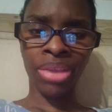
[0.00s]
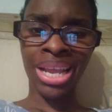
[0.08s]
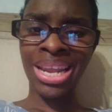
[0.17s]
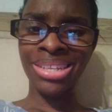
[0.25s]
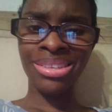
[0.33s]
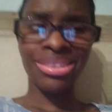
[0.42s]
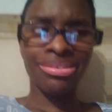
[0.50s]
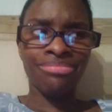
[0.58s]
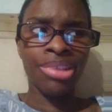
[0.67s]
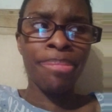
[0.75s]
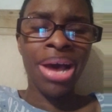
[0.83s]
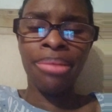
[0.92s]
And that's
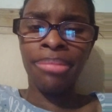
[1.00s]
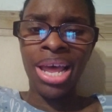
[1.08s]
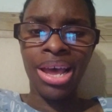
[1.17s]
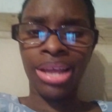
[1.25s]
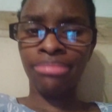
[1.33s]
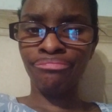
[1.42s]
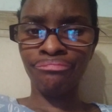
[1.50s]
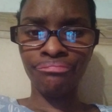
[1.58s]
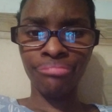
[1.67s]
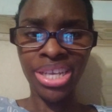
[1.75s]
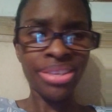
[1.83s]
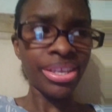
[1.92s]
the bottom line.
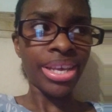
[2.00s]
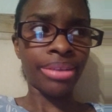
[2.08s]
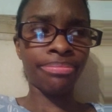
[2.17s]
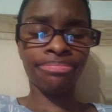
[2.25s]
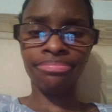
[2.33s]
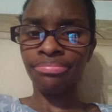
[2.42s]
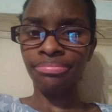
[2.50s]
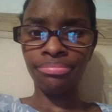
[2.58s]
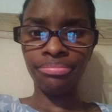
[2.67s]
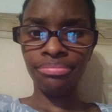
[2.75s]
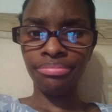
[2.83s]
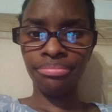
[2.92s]
That's it.
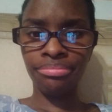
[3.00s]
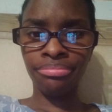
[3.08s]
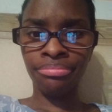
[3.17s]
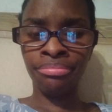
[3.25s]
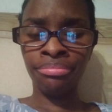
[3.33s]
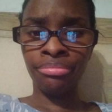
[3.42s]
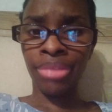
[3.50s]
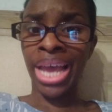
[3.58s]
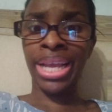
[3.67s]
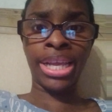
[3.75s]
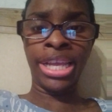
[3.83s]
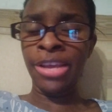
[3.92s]

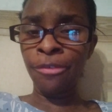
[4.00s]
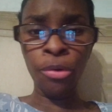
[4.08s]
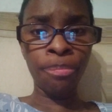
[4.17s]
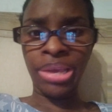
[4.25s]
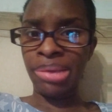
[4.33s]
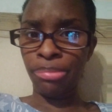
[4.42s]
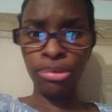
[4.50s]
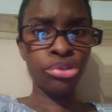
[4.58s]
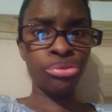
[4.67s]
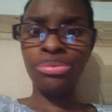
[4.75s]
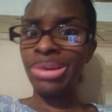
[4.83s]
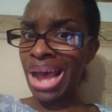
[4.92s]
Like, evil people
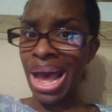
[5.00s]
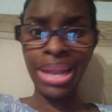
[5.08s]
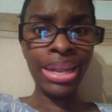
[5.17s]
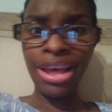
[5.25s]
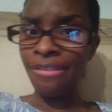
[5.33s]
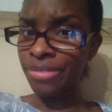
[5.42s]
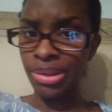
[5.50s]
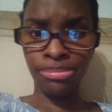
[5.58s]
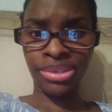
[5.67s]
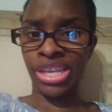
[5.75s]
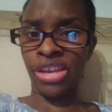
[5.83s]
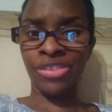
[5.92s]
do not love
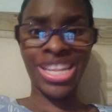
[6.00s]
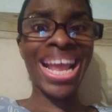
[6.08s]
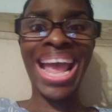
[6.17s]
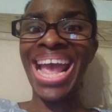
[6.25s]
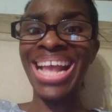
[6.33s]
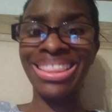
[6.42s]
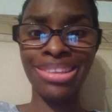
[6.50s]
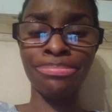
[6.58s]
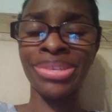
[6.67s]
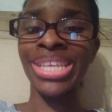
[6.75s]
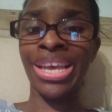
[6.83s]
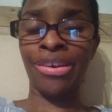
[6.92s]
themselves, they hate
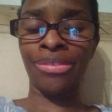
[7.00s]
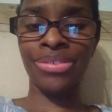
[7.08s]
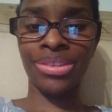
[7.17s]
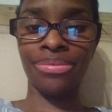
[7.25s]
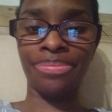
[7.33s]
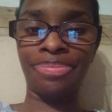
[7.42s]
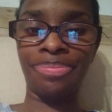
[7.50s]
themselves.